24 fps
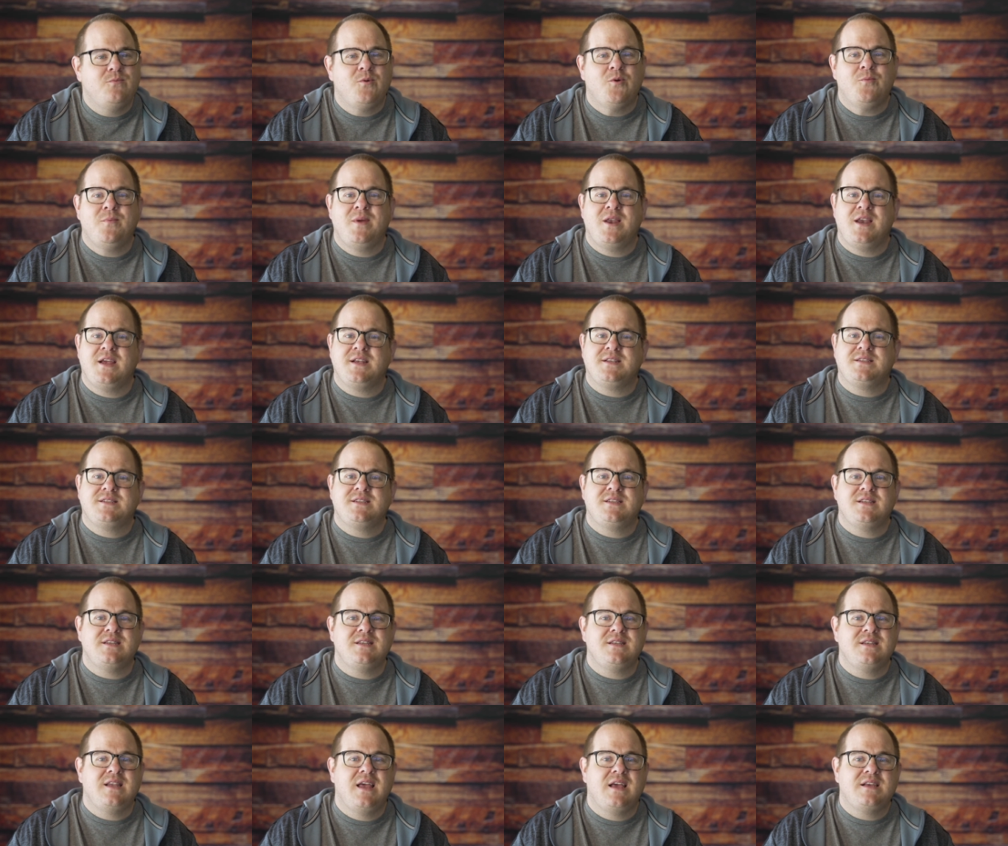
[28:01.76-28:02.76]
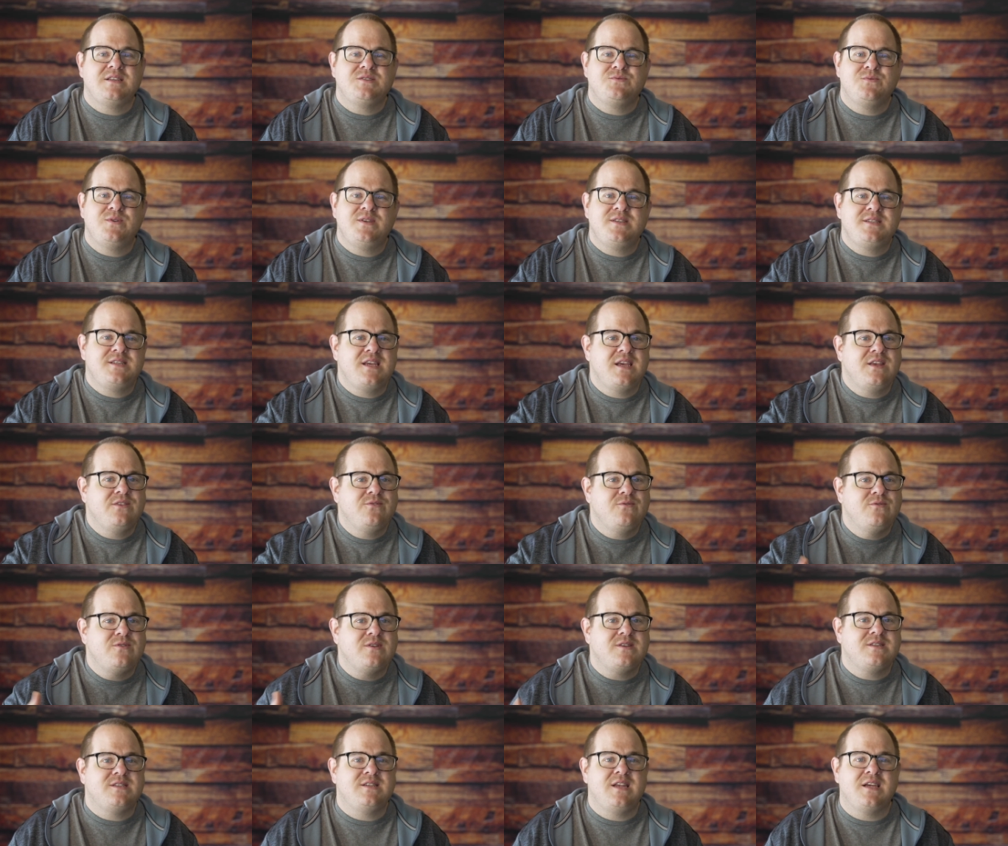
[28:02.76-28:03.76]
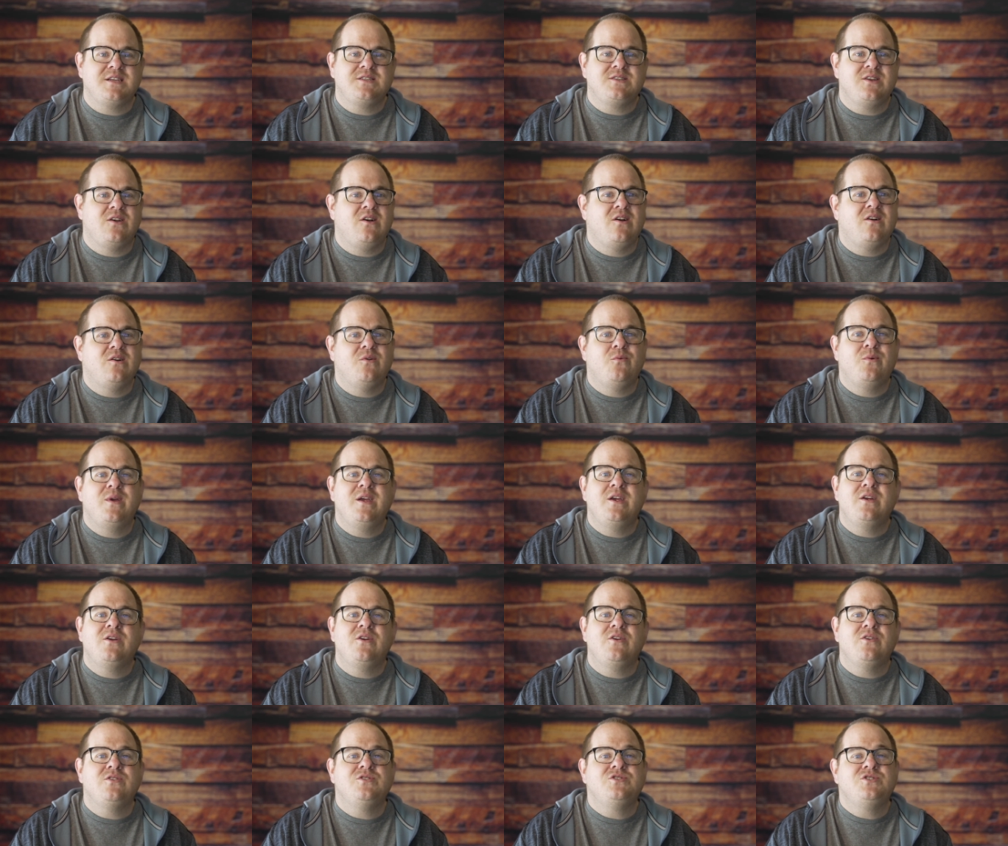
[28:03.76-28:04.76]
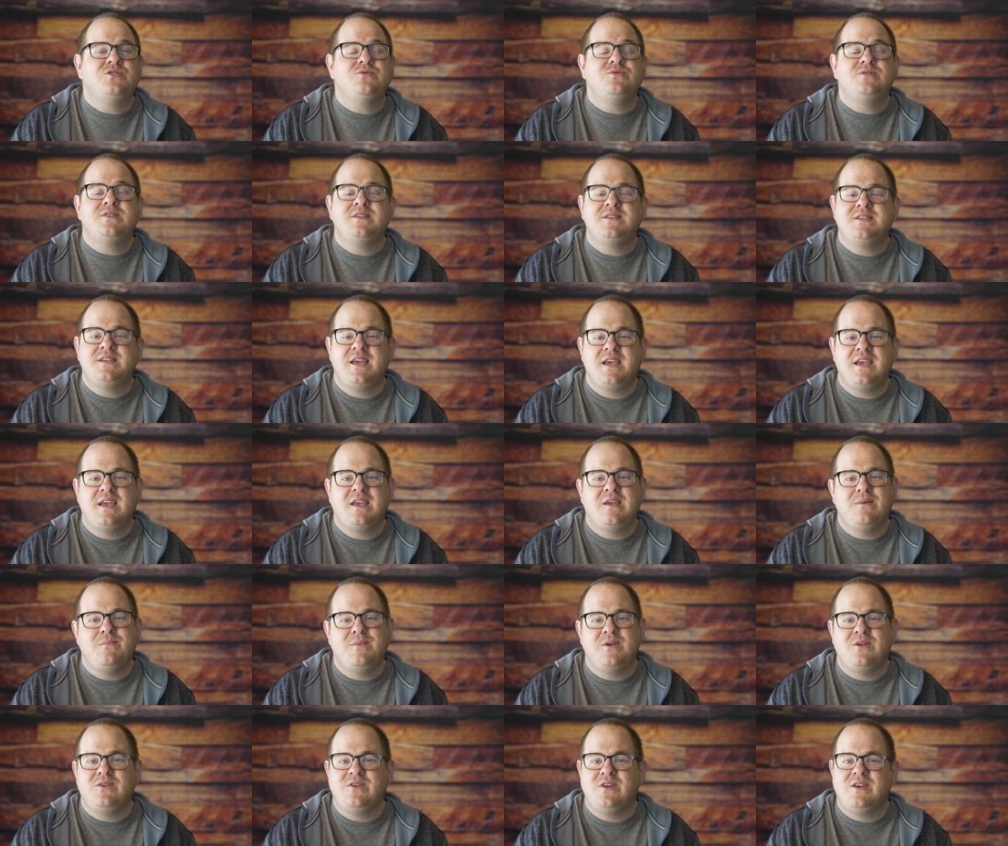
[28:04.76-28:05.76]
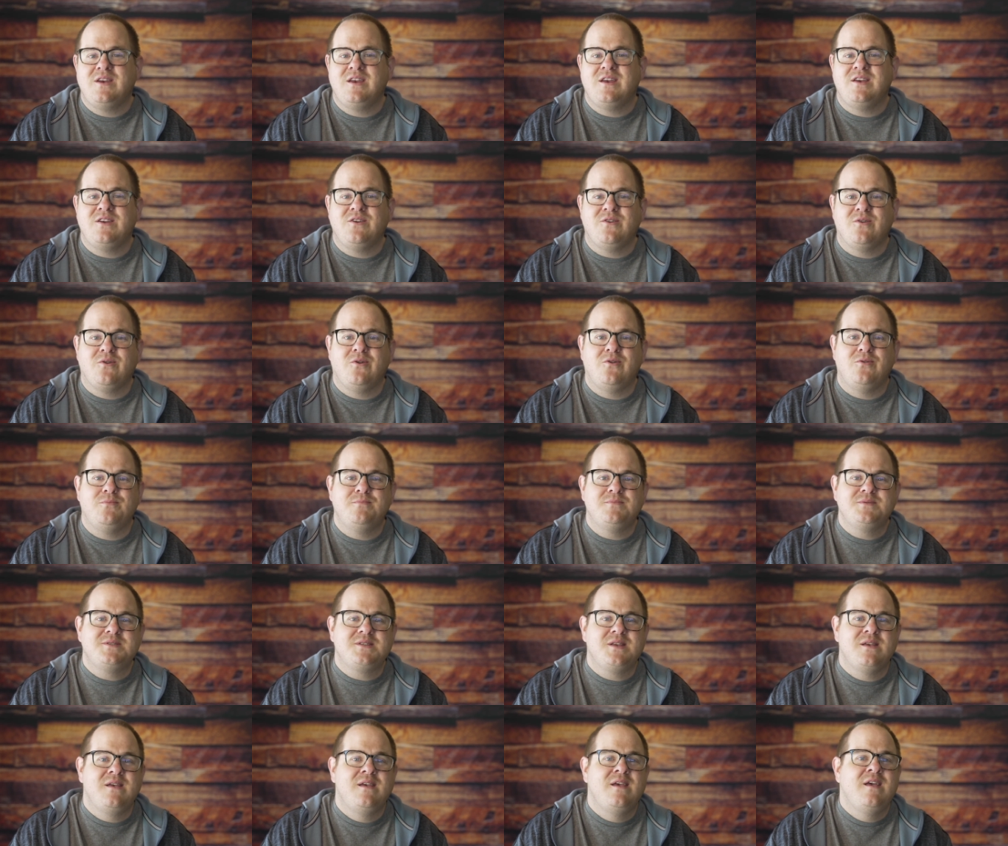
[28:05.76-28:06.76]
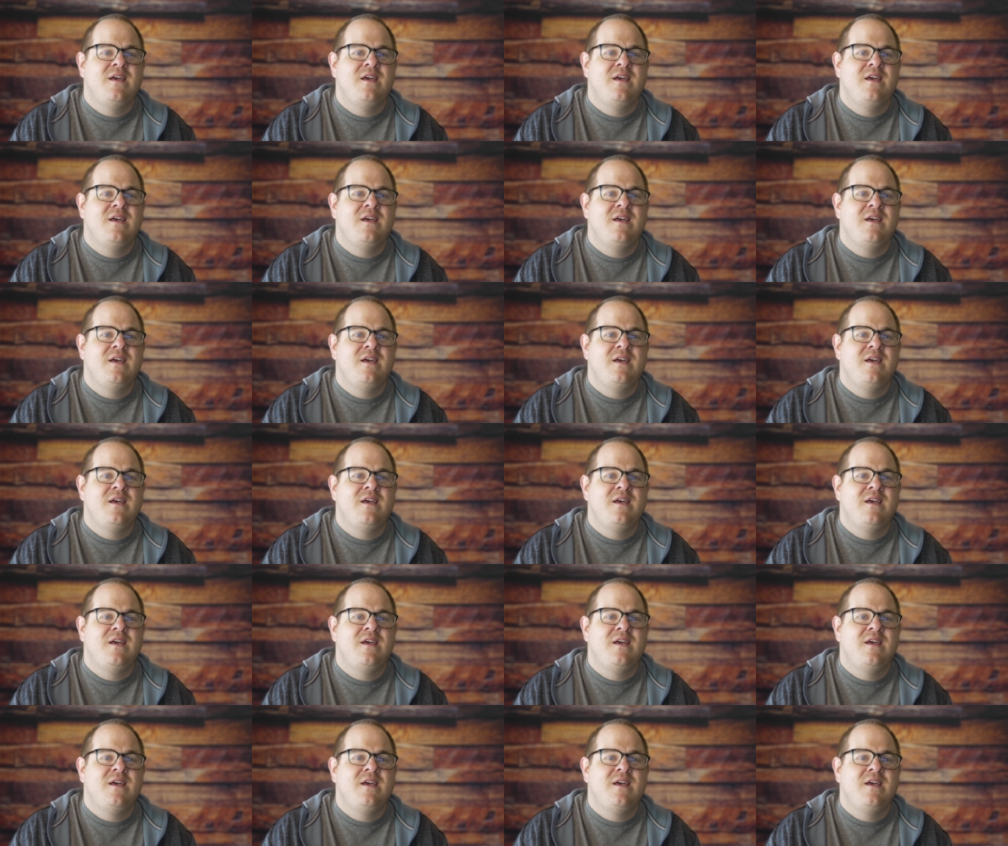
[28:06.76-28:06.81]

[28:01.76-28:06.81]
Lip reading: minutes, and as we sing through this next song, we encourage you to take communion in your homes.